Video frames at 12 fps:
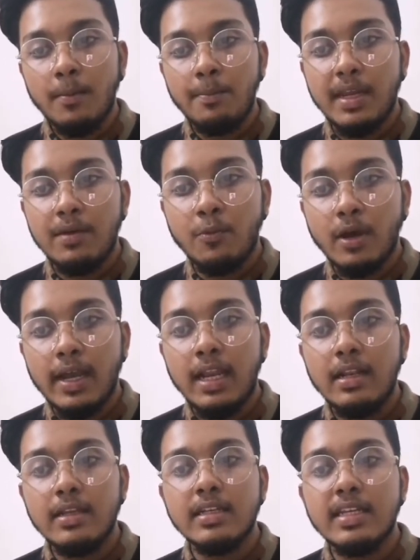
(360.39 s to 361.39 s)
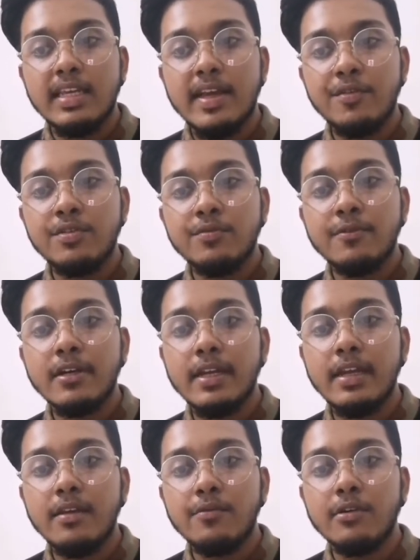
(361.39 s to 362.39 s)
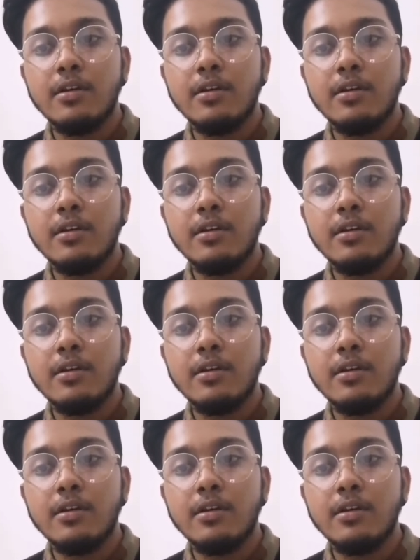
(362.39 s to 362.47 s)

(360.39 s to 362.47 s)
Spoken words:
Meanwhile, the DF's ferry were